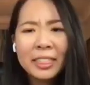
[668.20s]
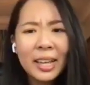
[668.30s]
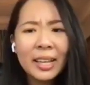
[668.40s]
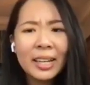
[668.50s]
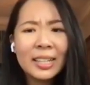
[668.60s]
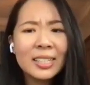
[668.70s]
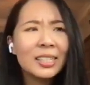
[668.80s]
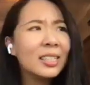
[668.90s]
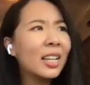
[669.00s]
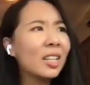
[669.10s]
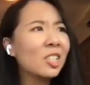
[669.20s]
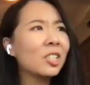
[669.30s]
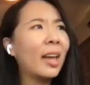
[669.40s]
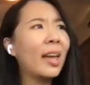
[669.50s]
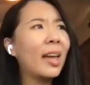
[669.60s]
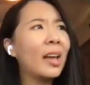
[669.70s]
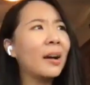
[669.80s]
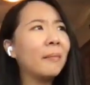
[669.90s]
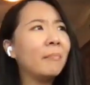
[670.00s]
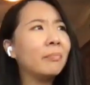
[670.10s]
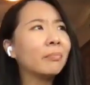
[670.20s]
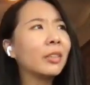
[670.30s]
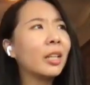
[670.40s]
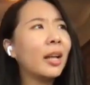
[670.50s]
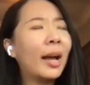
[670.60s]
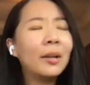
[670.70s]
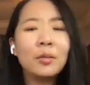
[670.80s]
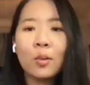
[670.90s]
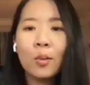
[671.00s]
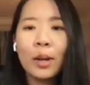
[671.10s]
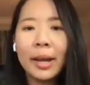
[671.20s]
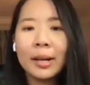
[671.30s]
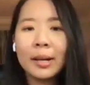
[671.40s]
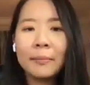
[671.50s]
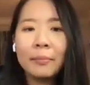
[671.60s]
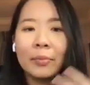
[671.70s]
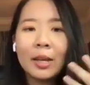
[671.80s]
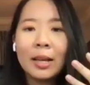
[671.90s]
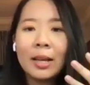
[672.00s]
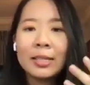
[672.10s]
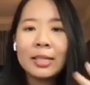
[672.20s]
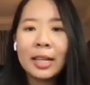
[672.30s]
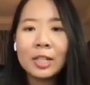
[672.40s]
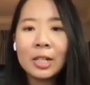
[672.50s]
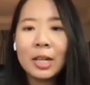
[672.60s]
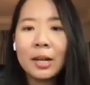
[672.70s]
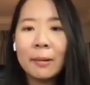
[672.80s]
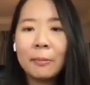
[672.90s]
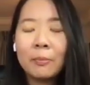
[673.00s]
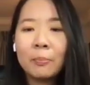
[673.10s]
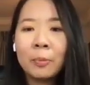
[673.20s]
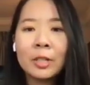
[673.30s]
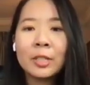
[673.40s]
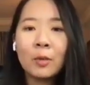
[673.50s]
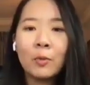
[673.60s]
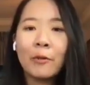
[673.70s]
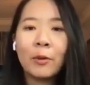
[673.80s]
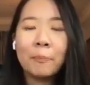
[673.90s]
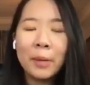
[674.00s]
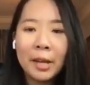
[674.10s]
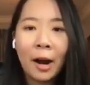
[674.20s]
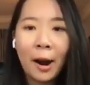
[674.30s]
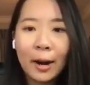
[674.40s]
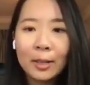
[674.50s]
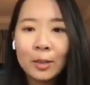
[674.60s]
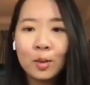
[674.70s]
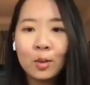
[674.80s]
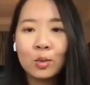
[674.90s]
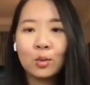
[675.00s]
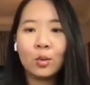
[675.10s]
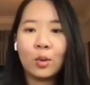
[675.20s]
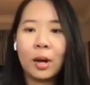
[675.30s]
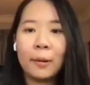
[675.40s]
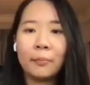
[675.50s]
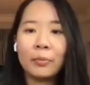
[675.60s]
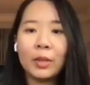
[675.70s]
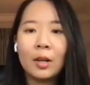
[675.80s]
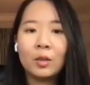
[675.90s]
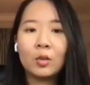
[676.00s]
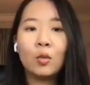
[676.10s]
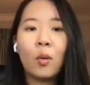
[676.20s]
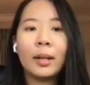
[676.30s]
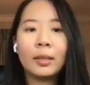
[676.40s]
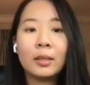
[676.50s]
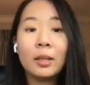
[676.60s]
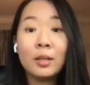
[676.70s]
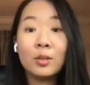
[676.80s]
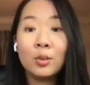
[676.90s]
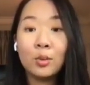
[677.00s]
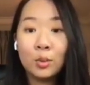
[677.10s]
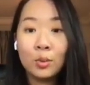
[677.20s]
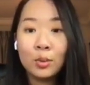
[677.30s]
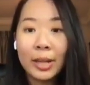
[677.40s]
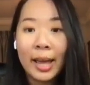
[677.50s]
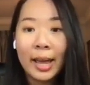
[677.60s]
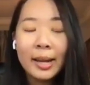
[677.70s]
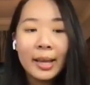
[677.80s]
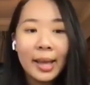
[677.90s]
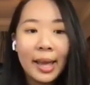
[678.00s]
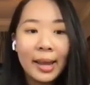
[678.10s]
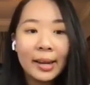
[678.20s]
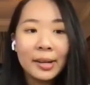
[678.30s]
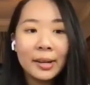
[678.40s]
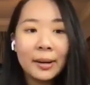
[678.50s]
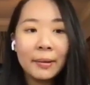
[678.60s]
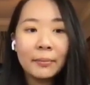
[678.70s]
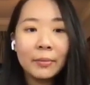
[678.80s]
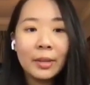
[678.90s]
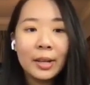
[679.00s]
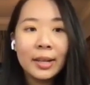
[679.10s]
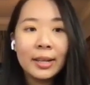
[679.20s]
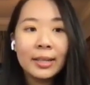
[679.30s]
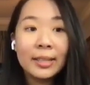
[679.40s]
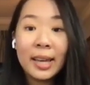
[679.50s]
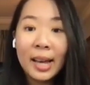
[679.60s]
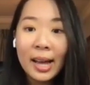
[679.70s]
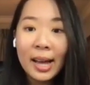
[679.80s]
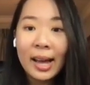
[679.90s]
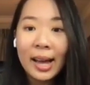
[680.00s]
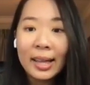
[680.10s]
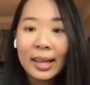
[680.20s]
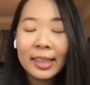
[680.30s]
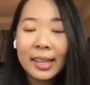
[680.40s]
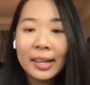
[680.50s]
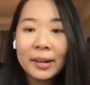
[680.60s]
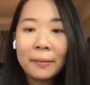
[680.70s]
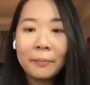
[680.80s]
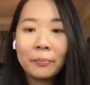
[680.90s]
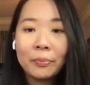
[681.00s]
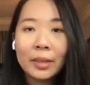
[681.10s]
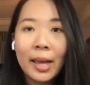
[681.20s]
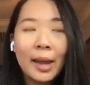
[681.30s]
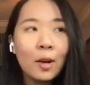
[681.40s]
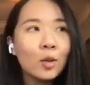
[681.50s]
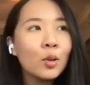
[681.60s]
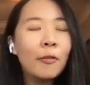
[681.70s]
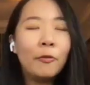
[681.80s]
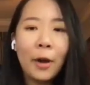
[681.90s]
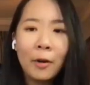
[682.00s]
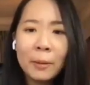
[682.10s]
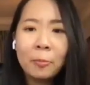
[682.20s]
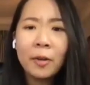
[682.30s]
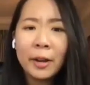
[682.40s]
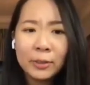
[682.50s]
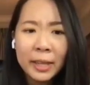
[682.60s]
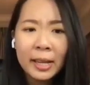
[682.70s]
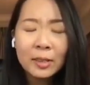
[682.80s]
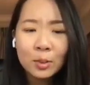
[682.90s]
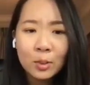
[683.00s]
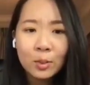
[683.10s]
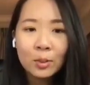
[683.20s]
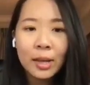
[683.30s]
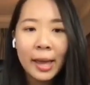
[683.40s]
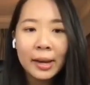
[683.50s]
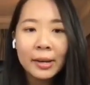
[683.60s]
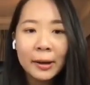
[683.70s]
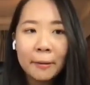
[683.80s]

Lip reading: think he's such a I don't know, like such a person with a big heart, to want to do that. And yeah, I think and also a very brave thing too. And